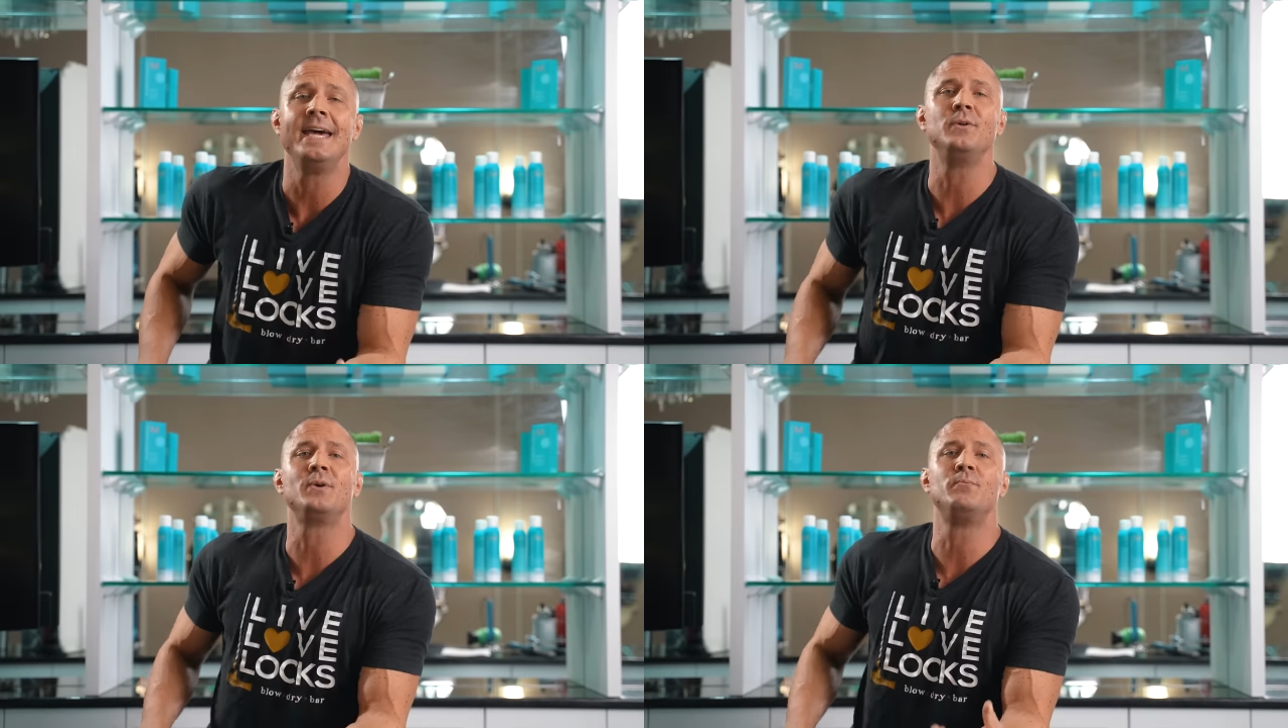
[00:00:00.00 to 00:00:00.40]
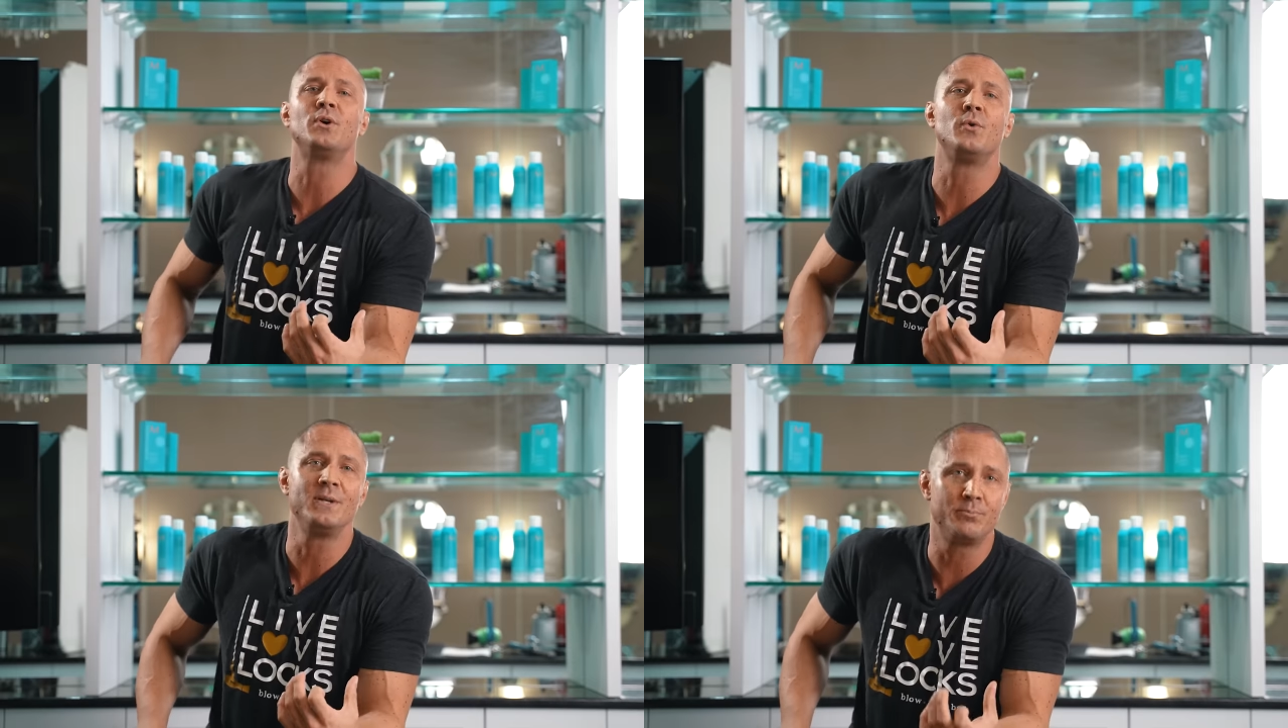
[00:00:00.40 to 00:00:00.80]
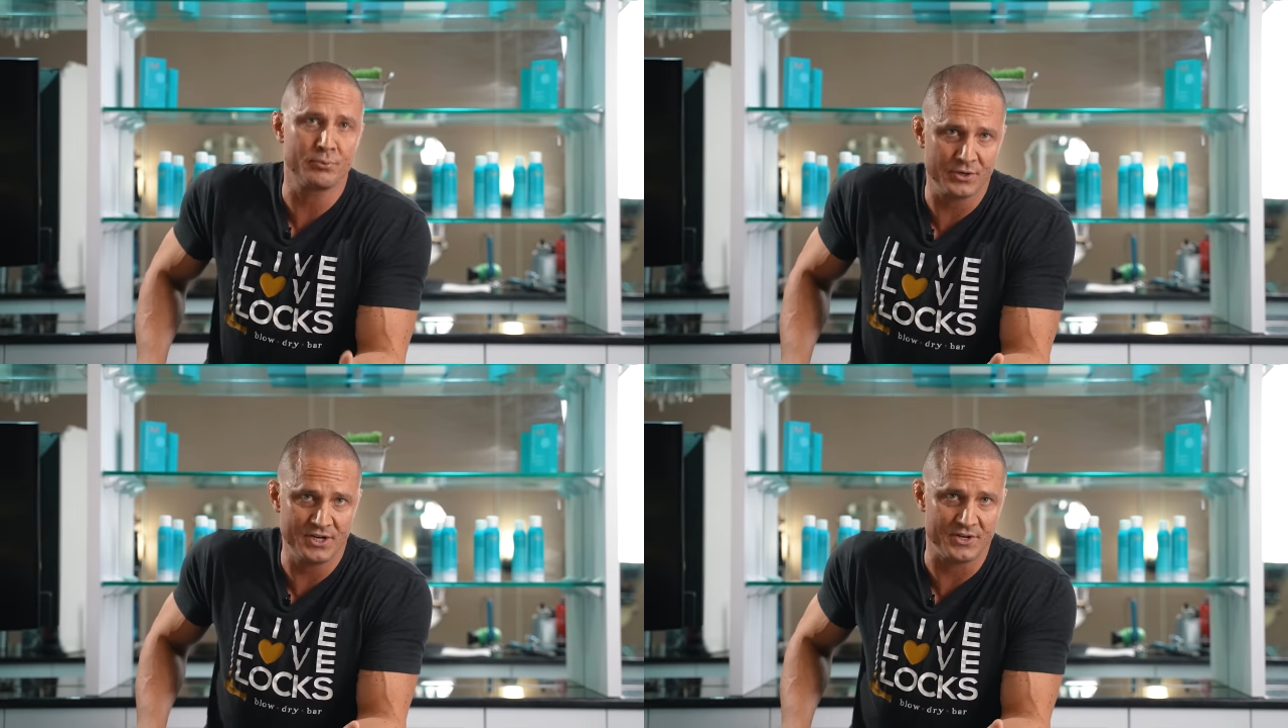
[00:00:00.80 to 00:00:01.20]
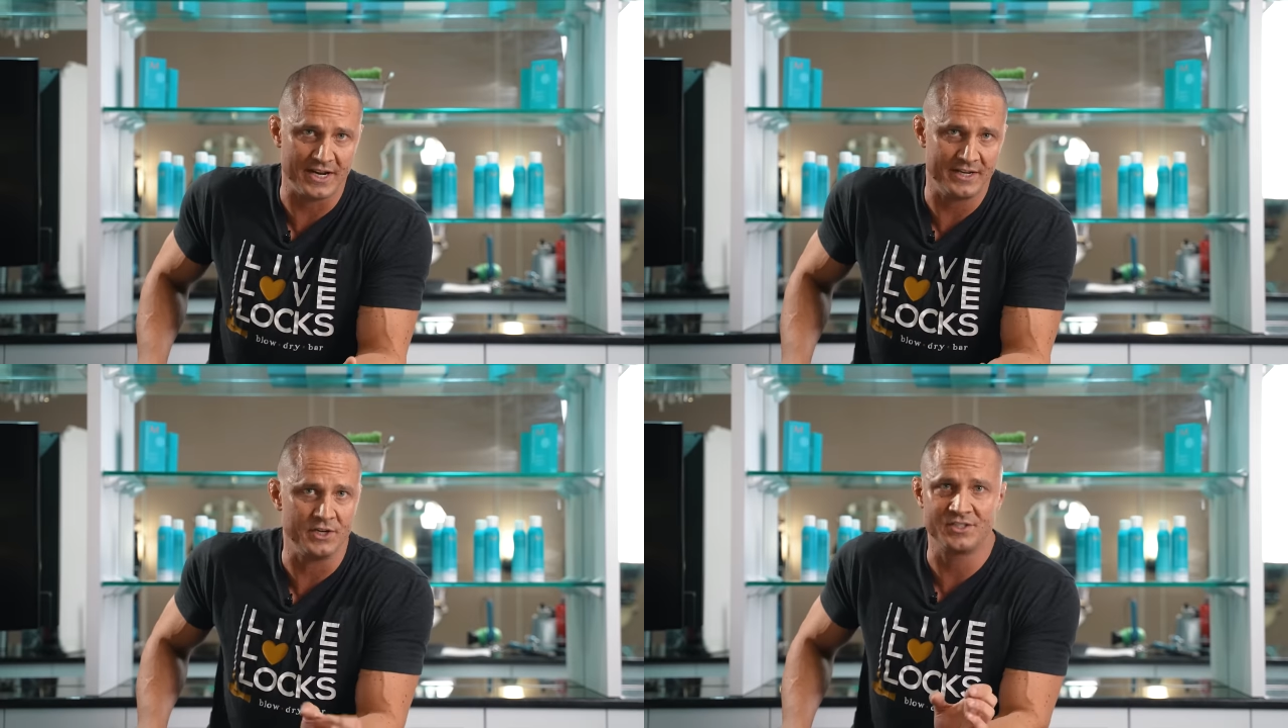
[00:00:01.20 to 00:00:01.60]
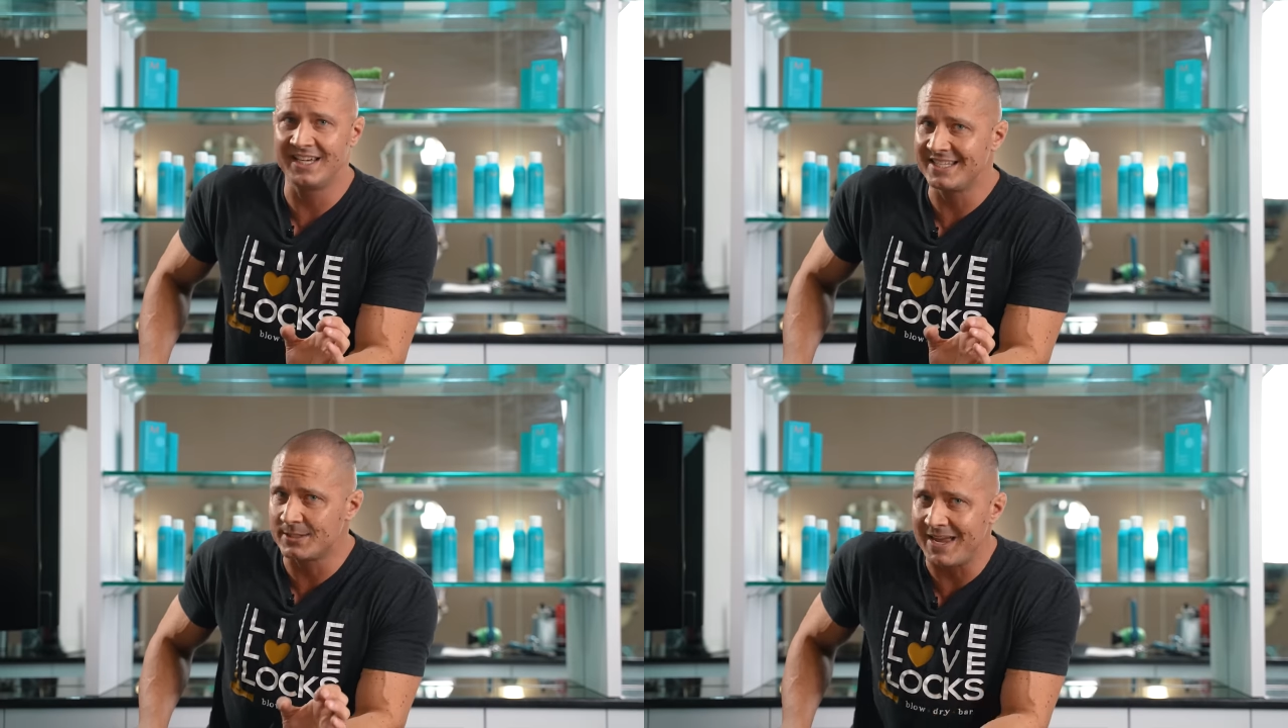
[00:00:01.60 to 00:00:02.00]
and then we're going to pre-dry here to
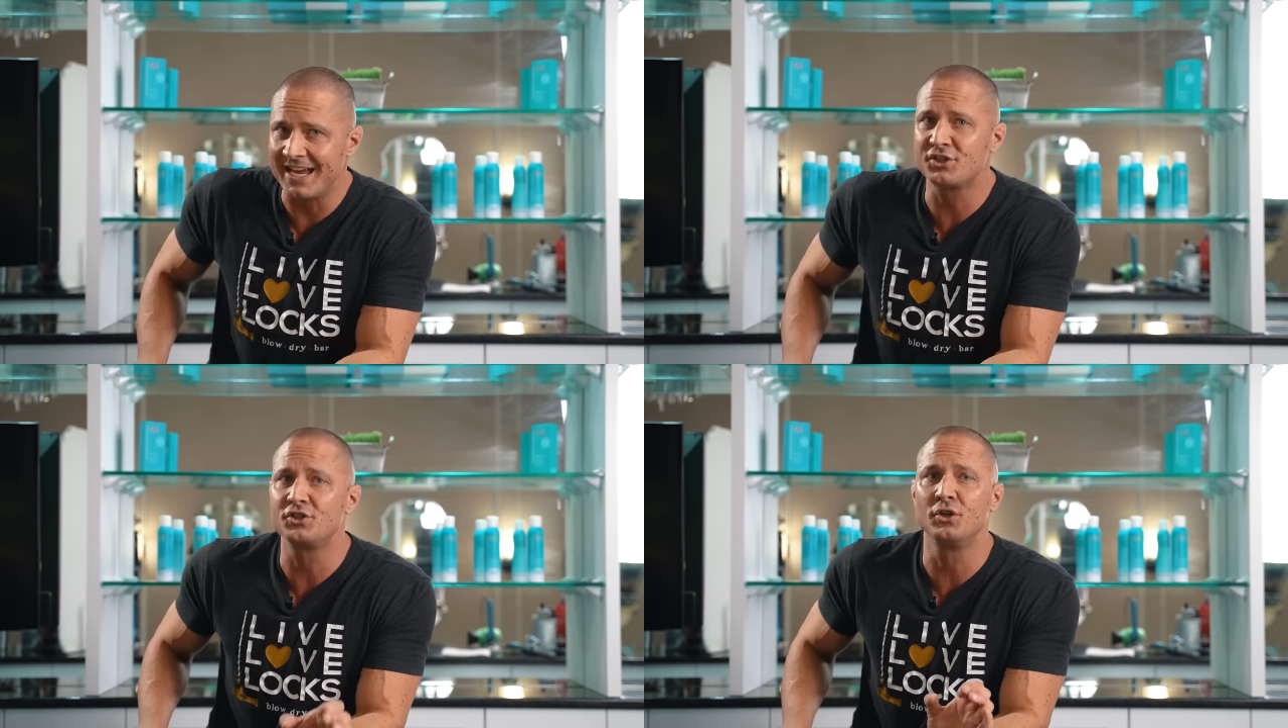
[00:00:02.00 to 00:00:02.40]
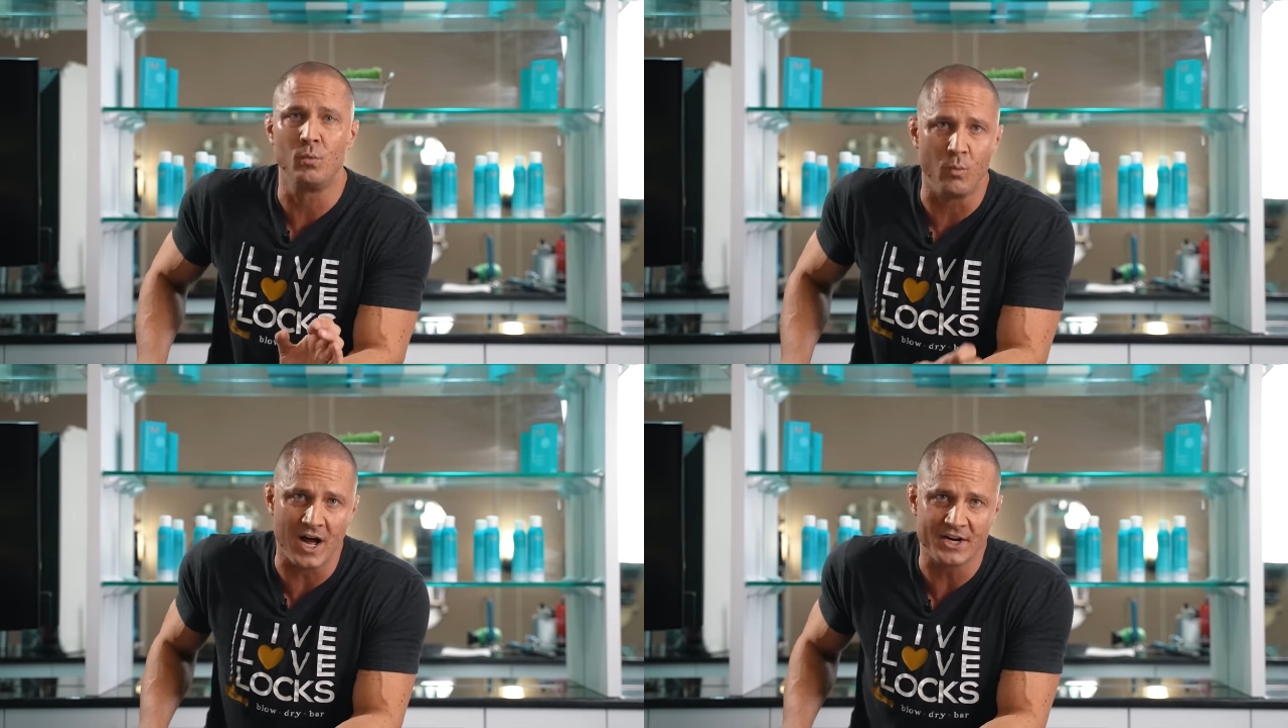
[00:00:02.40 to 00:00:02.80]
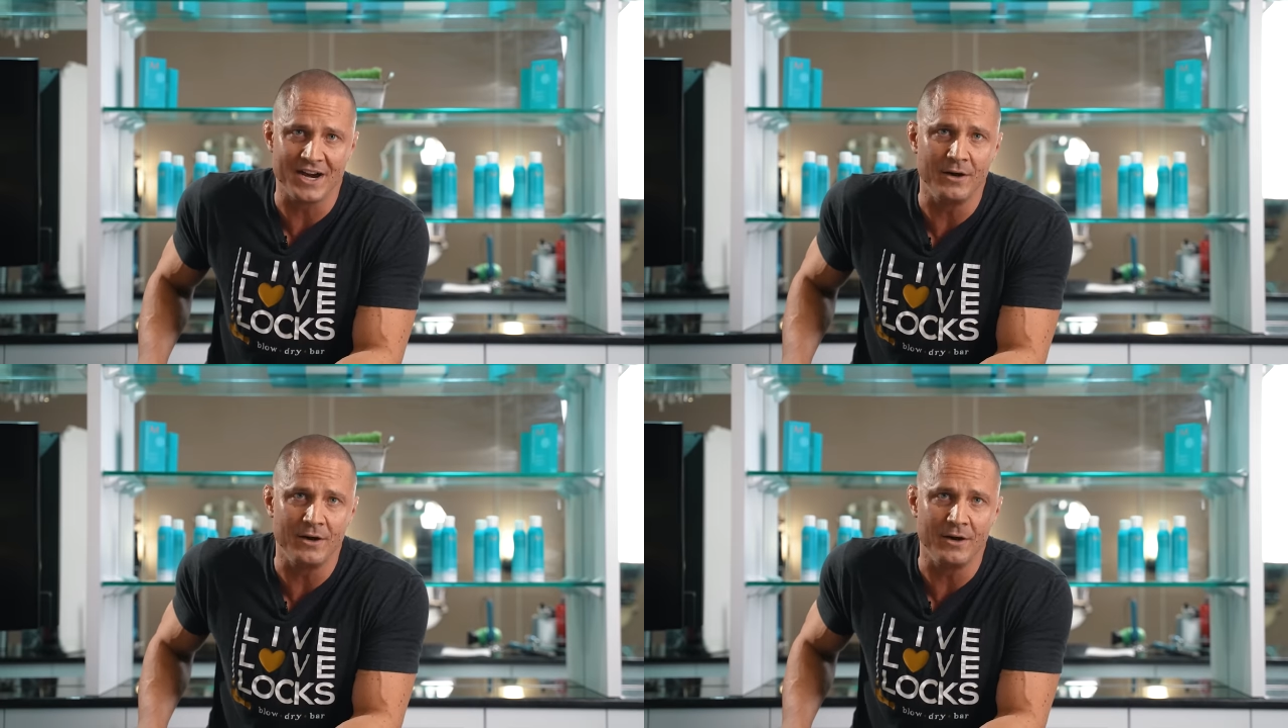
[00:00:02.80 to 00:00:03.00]
get some extra water